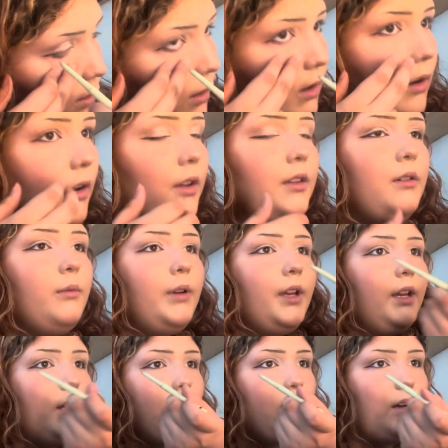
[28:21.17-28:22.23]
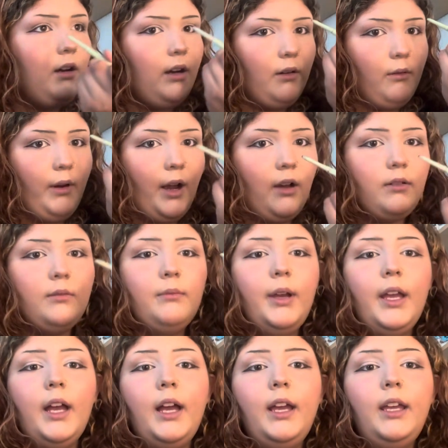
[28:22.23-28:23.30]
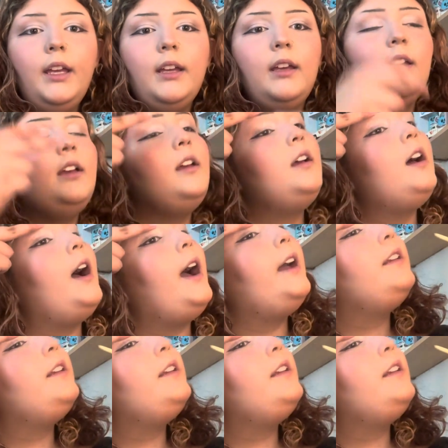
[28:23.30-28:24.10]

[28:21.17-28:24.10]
all the way around my eye. I